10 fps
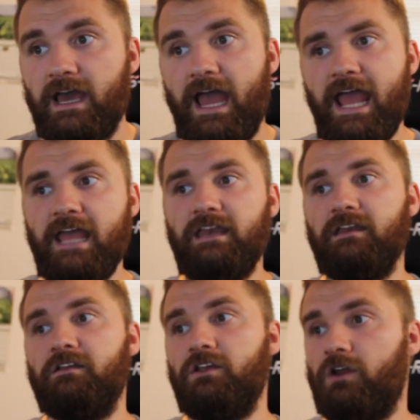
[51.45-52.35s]

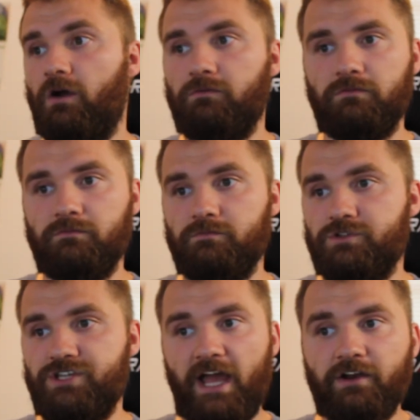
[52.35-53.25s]
and, you know,
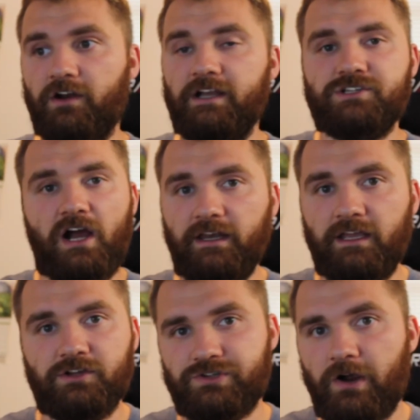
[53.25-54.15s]
Jenner and Johnny
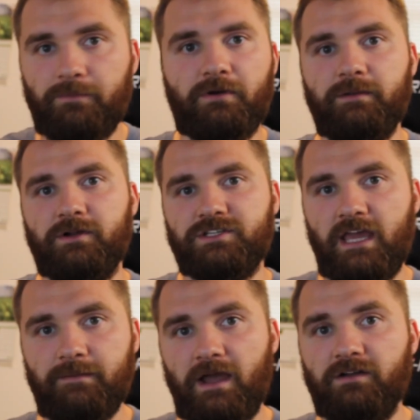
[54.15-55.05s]
Gaudreau pretty much
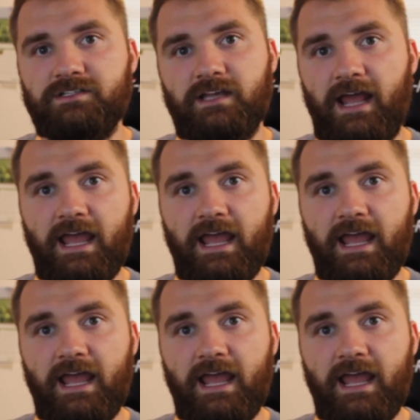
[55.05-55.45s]
came out and said,